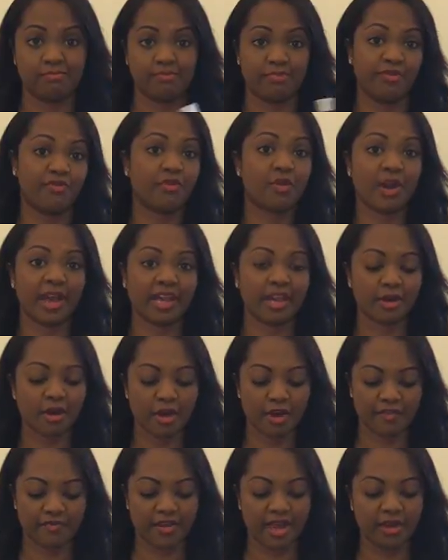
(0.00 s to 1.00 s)
before I get
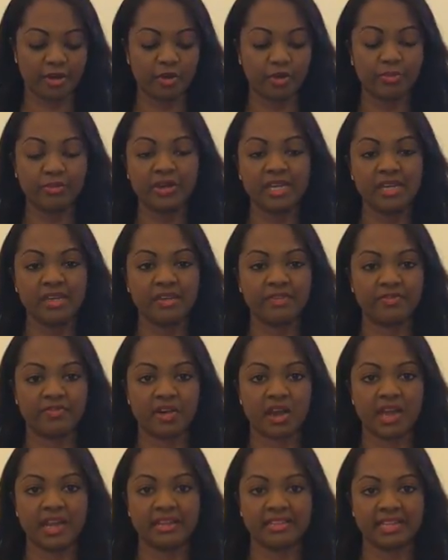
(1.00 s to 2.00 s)
off, I normally
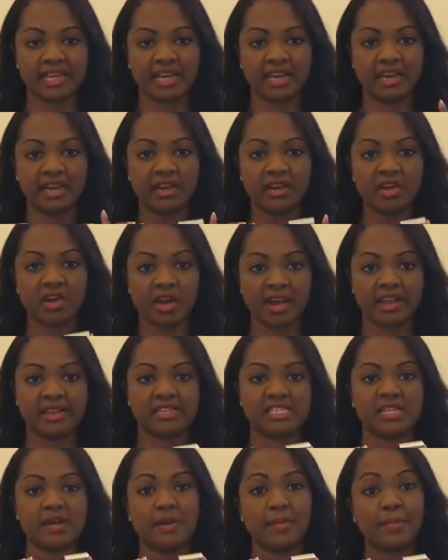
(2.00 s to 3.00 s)
find that a
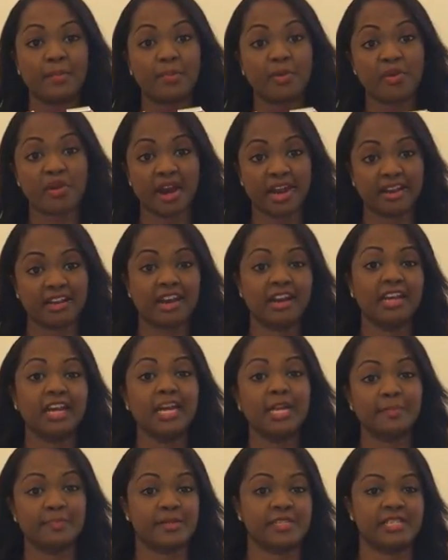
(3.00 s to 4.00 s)
nice bright colour
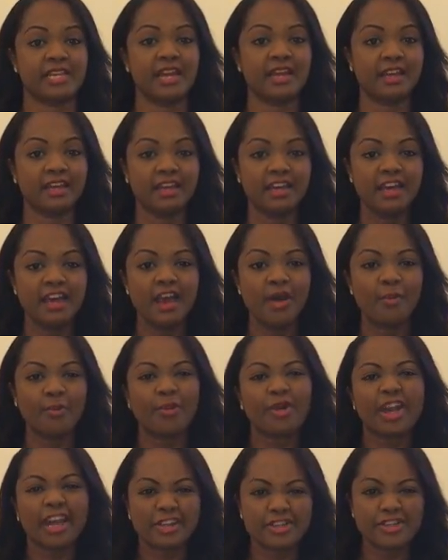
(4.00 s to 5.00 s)
lipstick
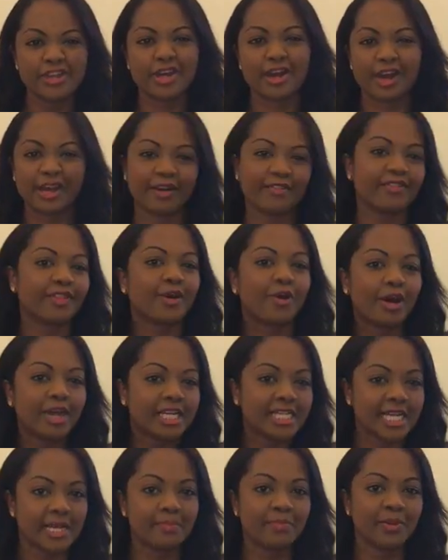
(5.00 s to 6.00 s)
will get you kind of in the
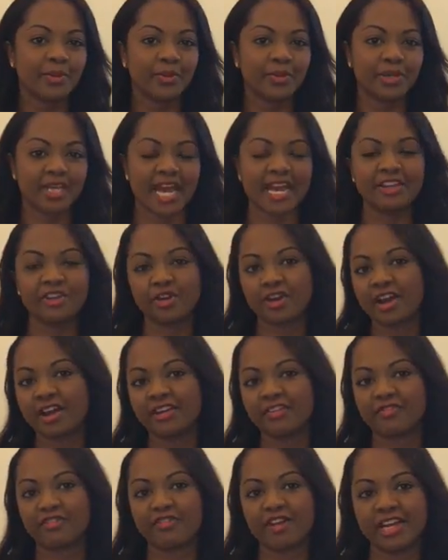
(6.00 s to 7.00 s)
holiday mood and you're
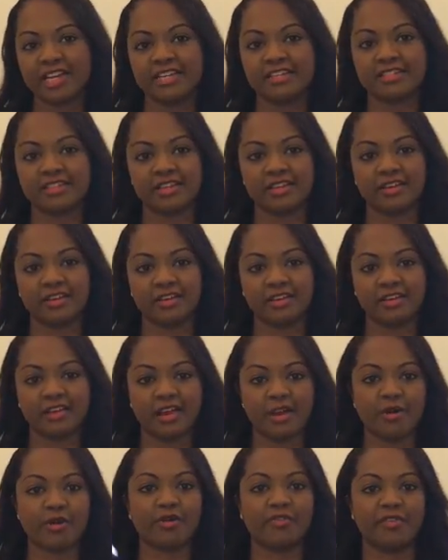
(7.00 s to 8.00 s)
kind of ready to
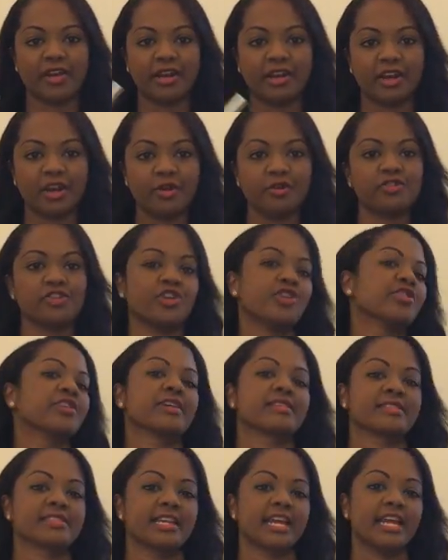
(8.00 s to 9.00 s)
get off and go to your
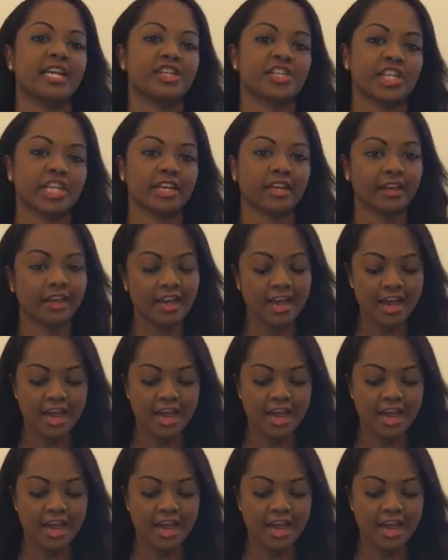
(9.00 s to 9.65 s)
destination.